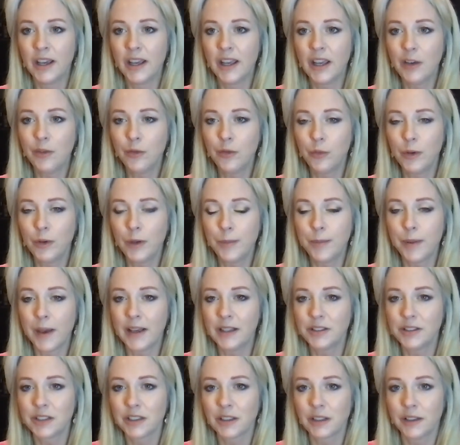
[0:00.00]
if we
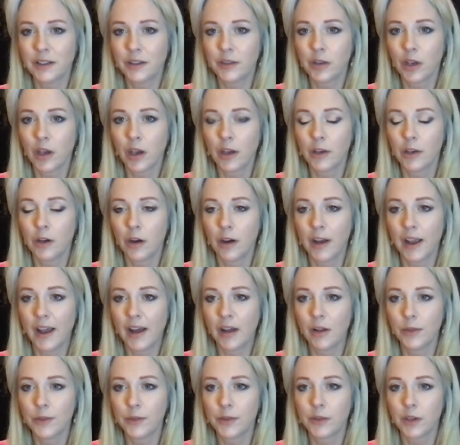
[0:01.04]
basically turn our
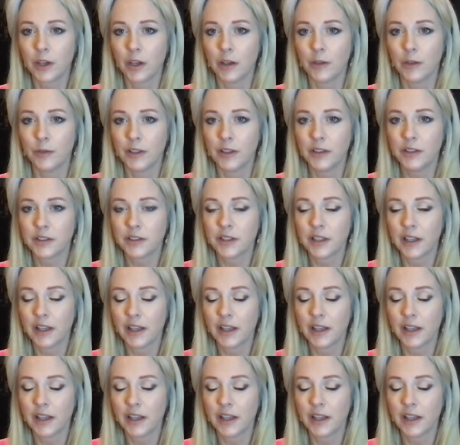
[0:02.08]
health service